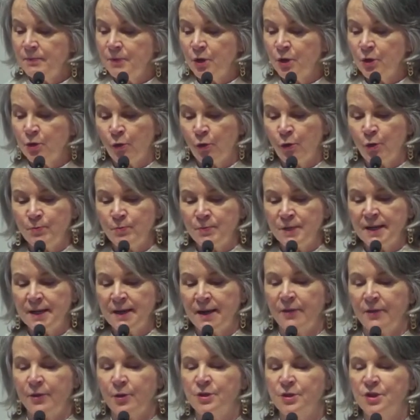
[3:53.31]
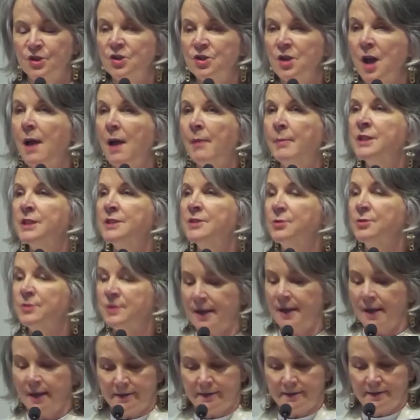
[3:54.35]
the group together, it's Thomas who
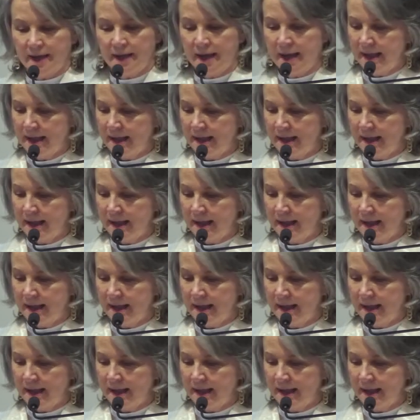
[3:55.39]
said,